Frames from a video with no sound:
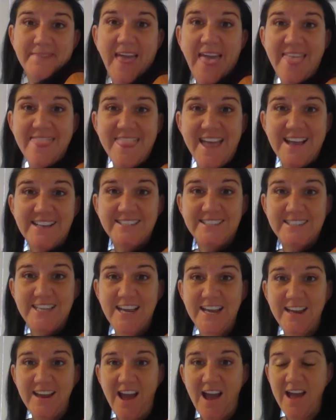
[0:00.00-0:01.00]
And that's
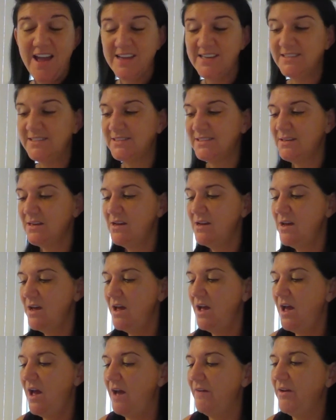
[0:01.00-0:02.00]
it, guys.
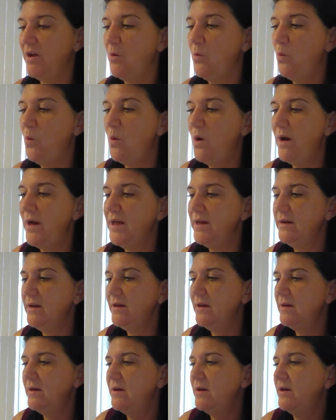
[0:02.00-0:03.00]
We got one